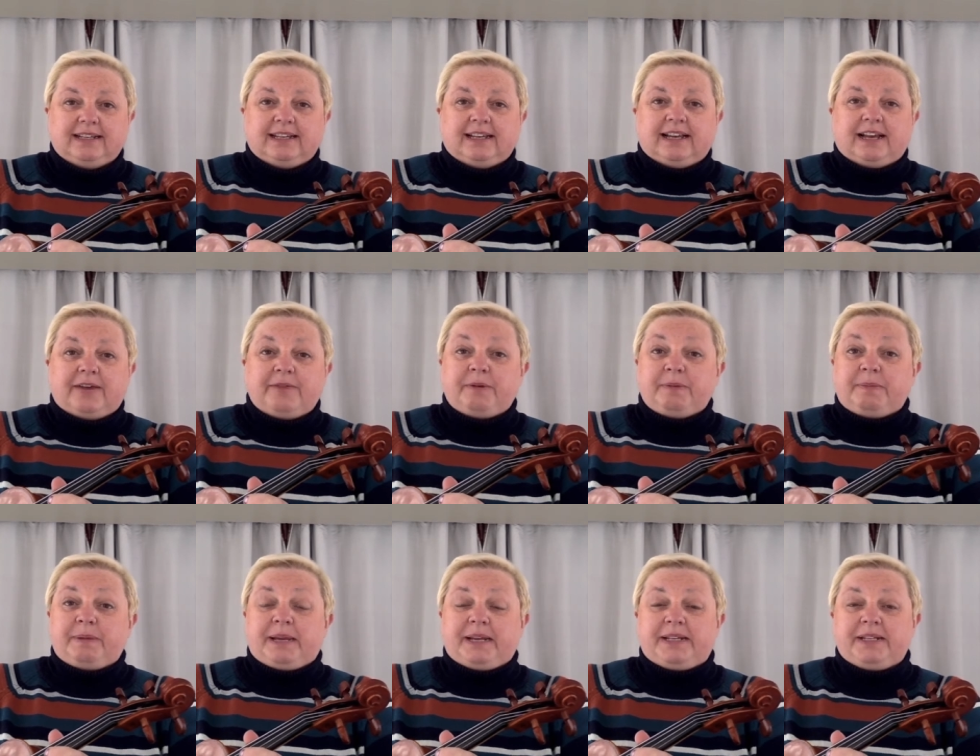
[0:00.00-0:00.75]
A
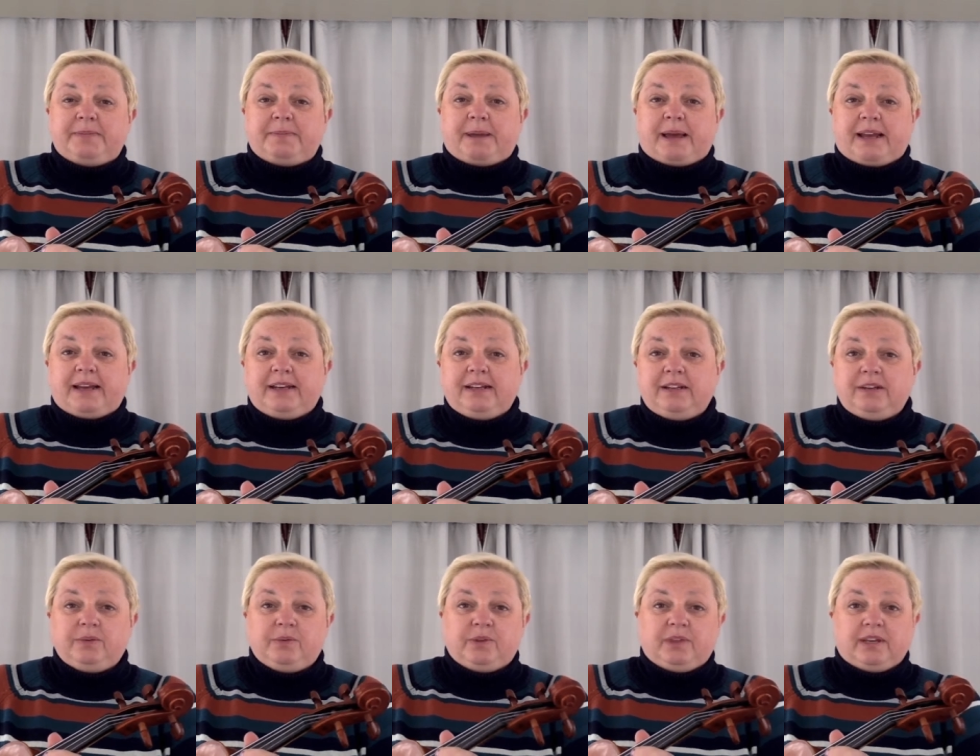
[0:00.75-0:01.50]
repeated pattern
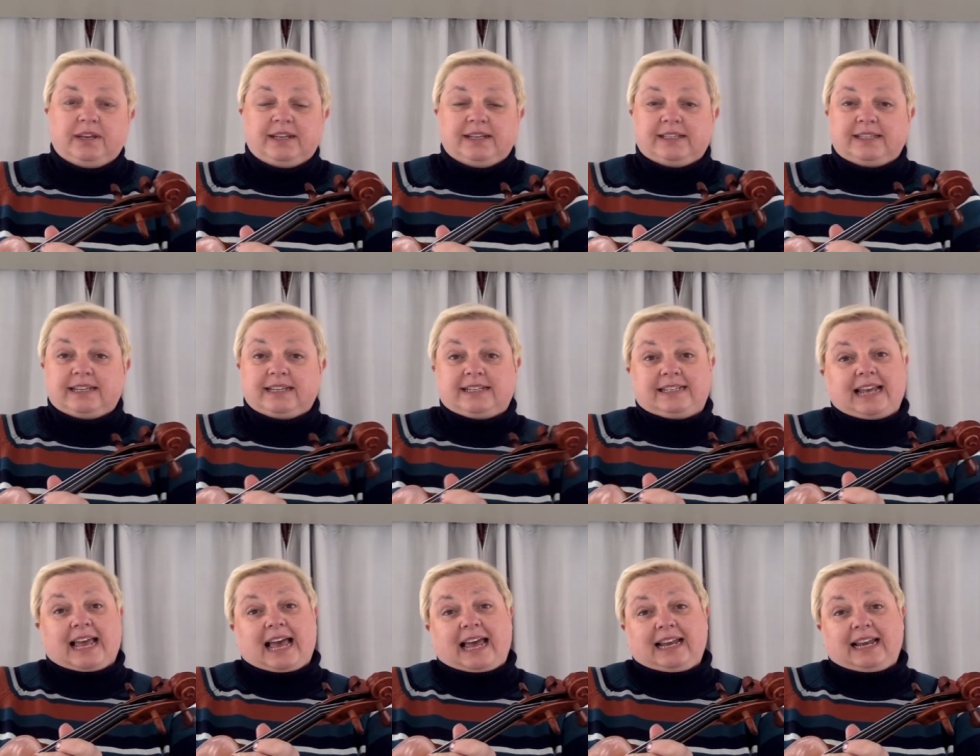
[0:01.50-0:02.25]
with its
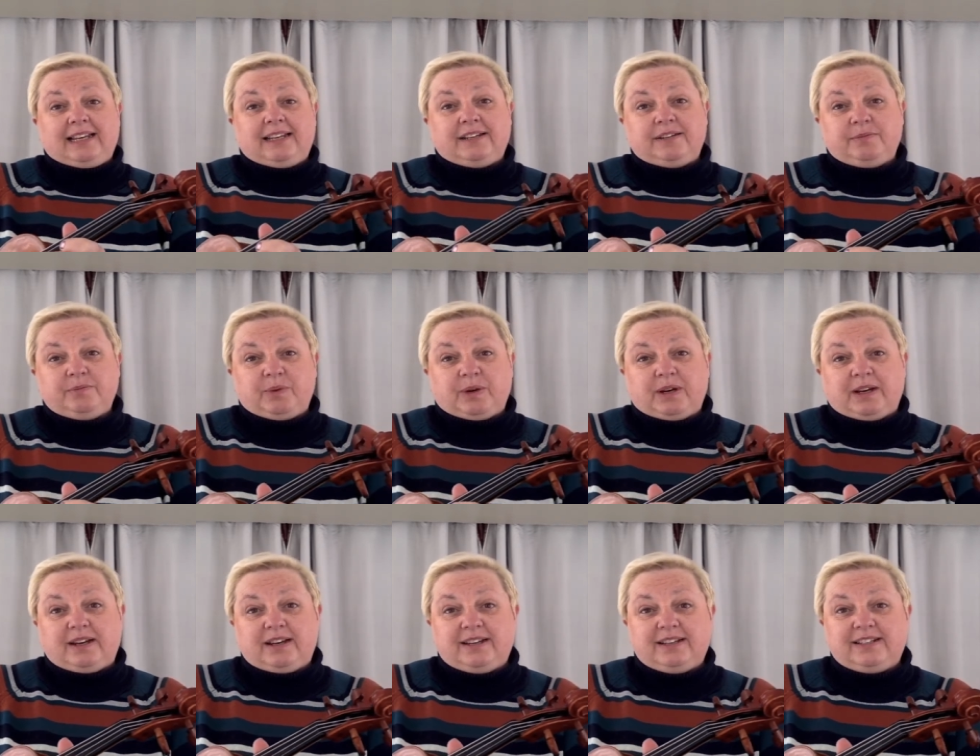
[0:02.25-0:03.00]
Italian
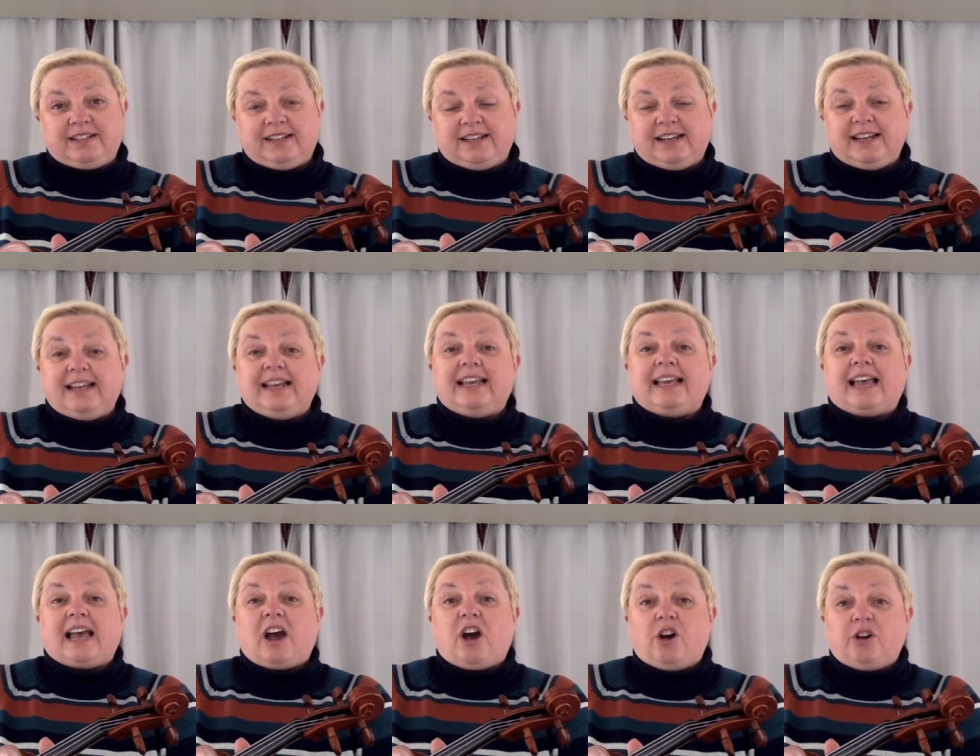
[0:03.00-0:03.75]
word,
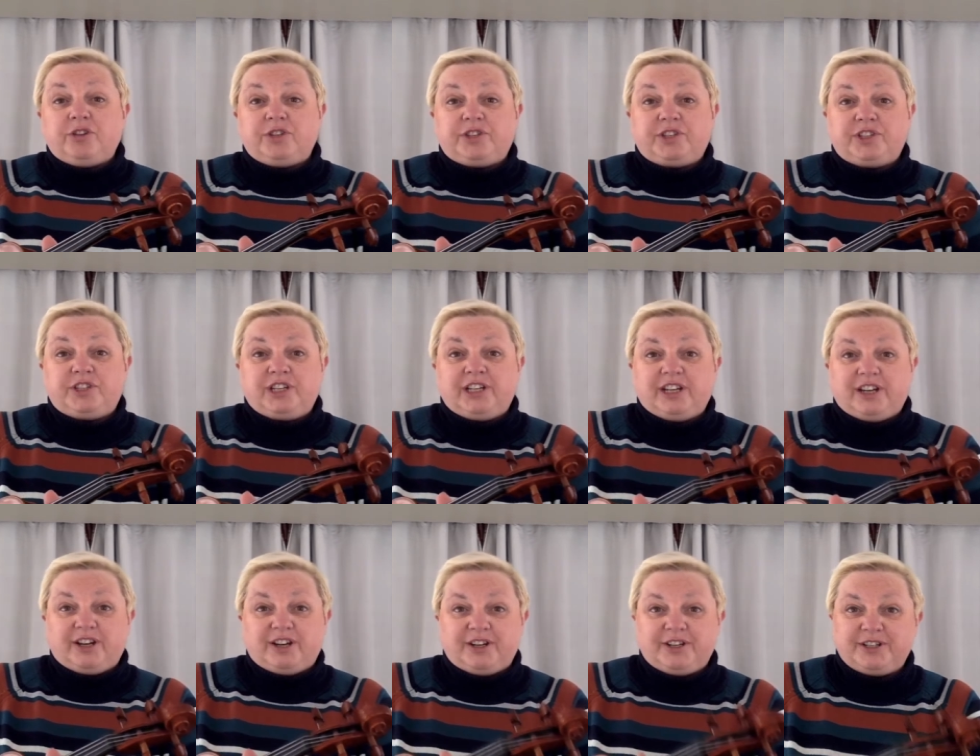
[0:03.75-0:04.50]

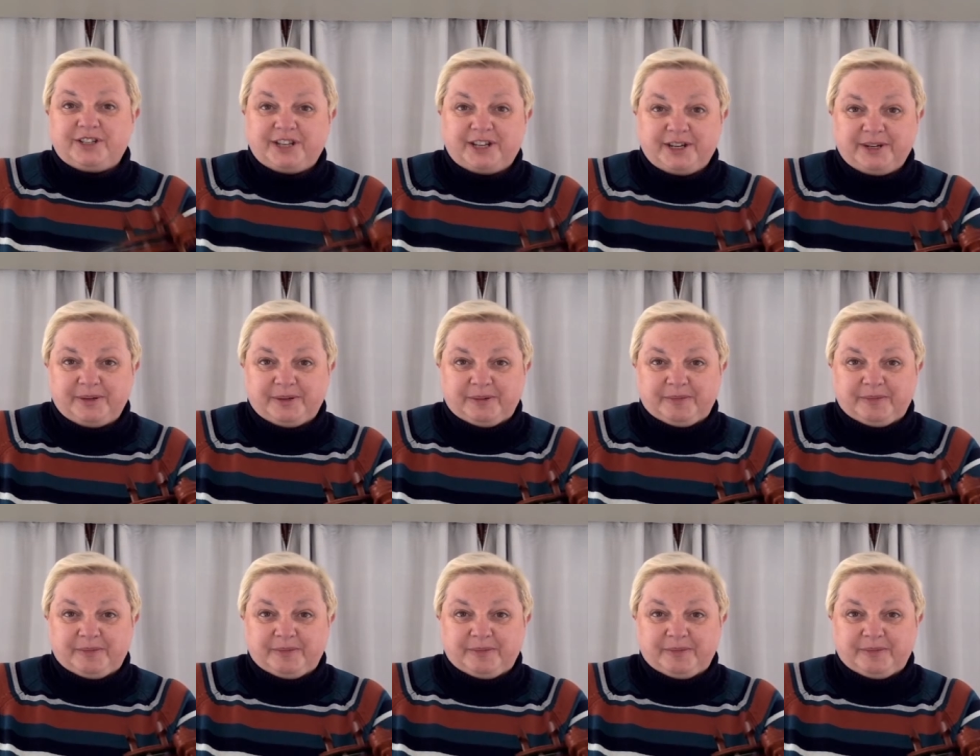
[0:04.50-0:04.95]
ostinato.